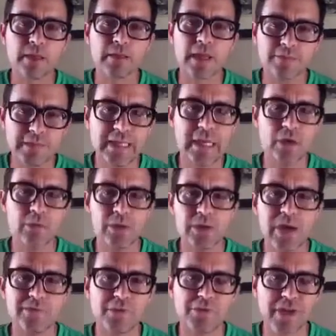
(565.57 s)
Love to hear what
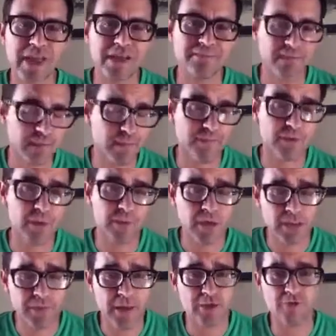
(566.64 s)
you have to say. I'm Fabian for
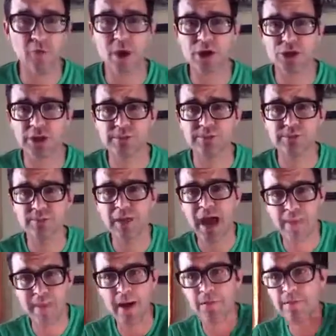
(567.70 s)
Liberty. Thanks for watching.
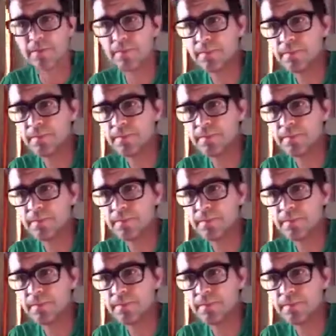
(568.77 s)
I'm out.